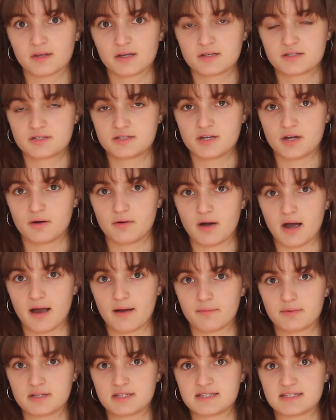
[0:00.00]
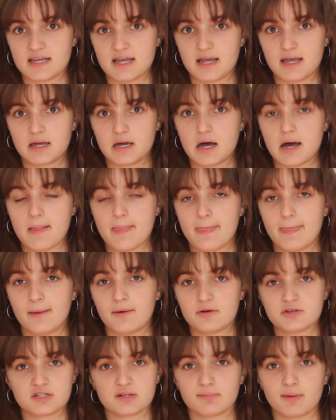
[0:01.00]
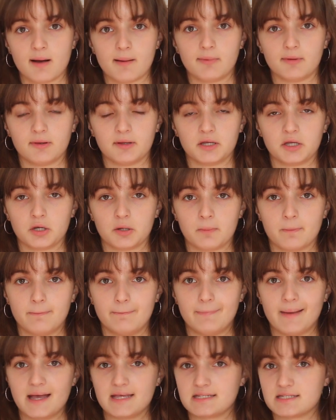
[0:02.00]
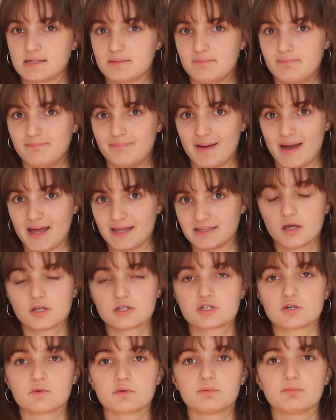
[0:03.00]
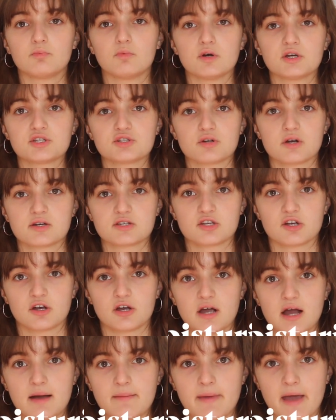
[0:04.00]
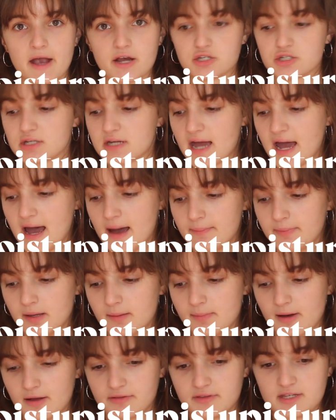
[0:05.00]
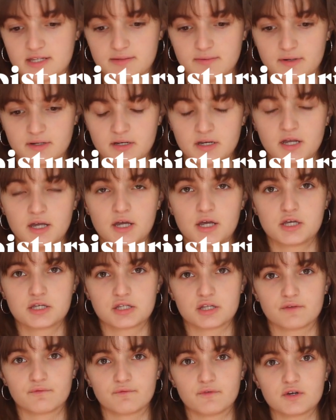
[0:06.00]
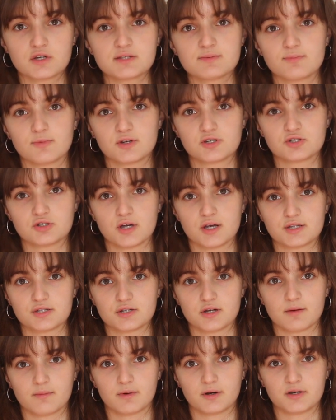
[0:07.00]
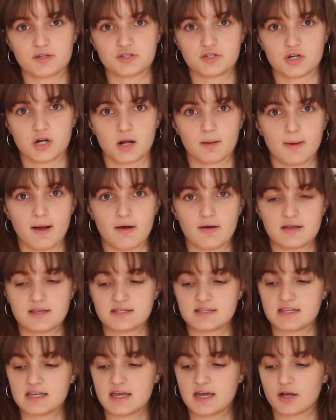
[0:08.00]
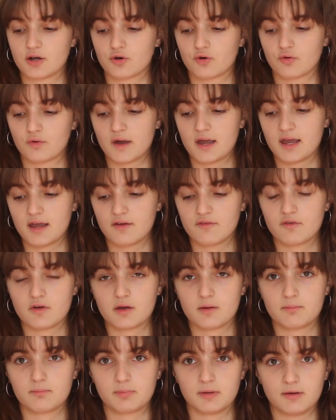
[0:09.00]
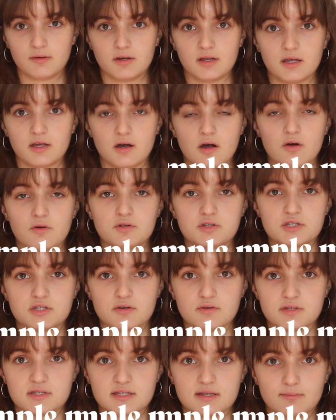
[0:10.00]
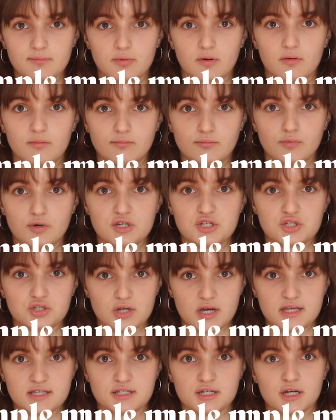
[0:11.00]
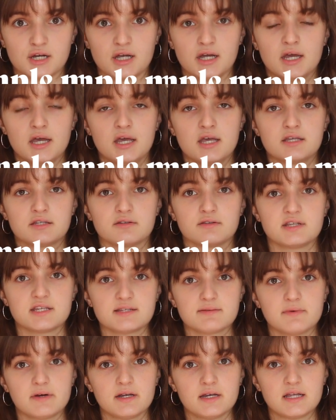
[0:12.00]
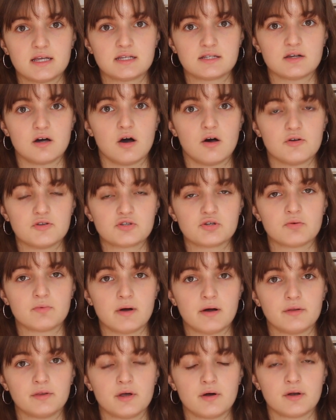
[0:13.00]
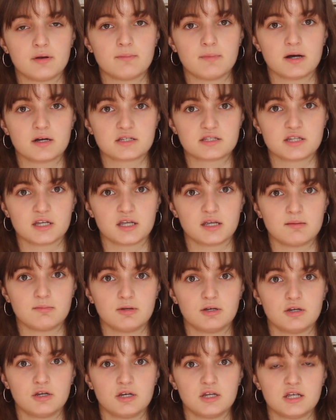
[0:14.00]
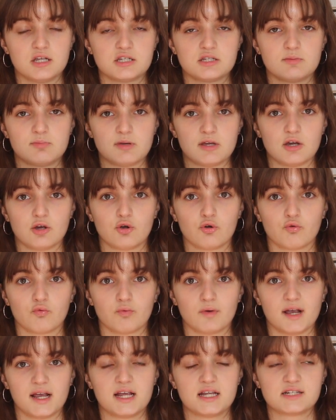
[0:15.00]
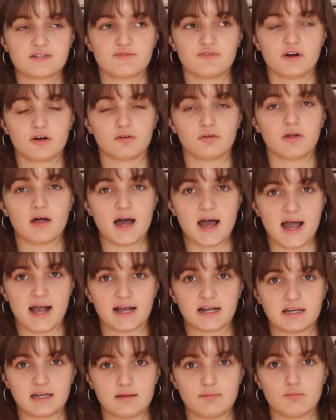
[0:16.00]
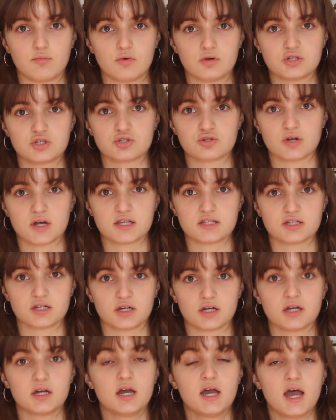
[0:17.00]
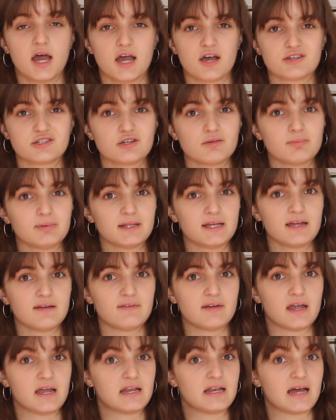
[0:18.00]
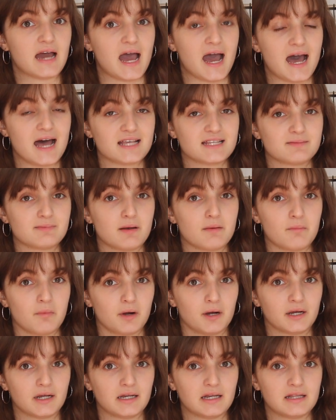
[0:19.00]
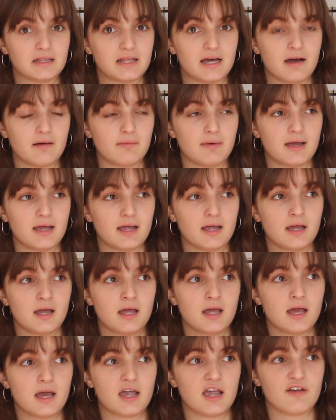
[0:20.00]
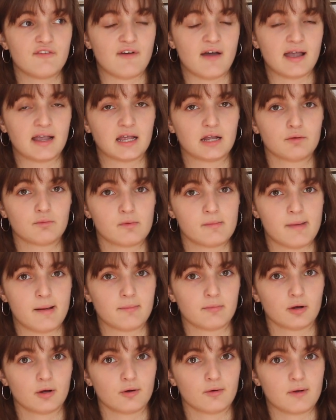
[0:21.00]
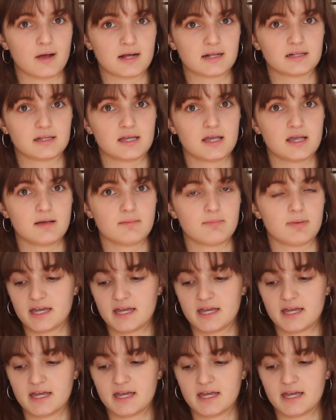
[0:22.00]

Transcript: So I would say those are probably your best bet. So with moisturizer, I'm actually happy about this one. So the first moisturizer I want to talk about is the Crave Beauty Oh So Simple Moisturizer. So this one is also well known amongst the community to be a great fungal acne moisturizer. I also believe it has been marketed that way, if I can remember correctly.